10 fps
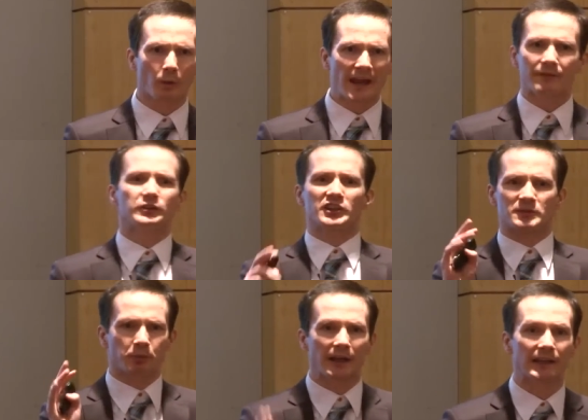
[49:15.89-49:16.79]
have to
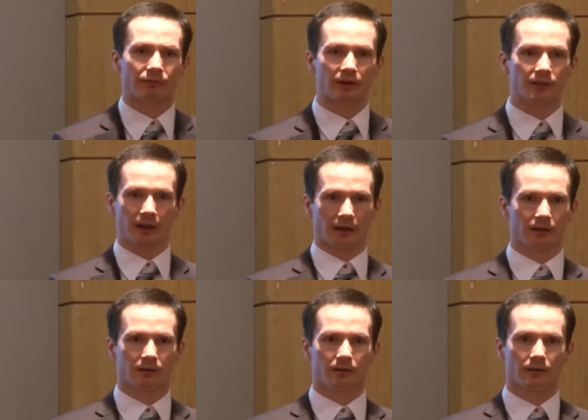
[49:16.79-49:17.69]
explain everything.
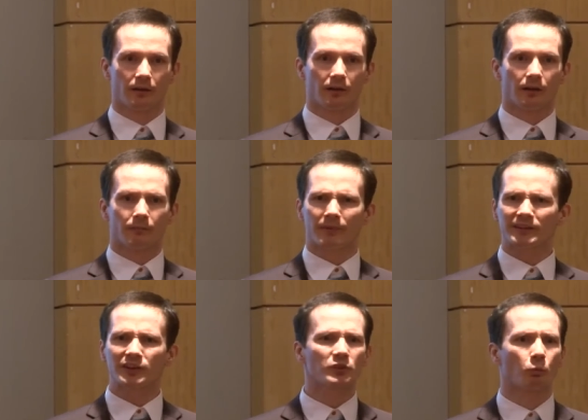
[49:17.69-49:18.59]
That doesn't